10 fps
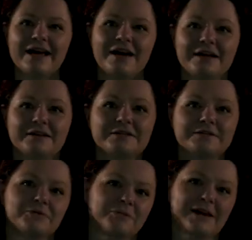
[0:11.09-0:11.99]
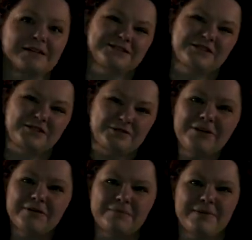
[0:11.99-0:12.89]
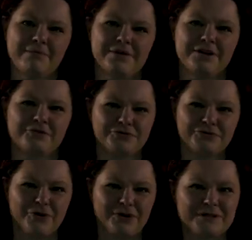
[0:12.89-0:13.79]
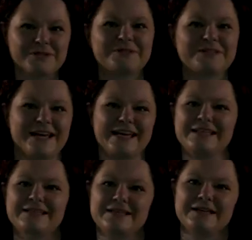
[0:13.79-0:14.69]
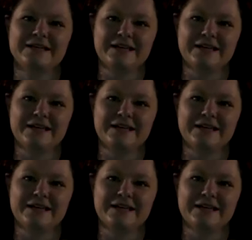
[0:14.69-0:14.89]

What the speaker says: And well, do you remember your first days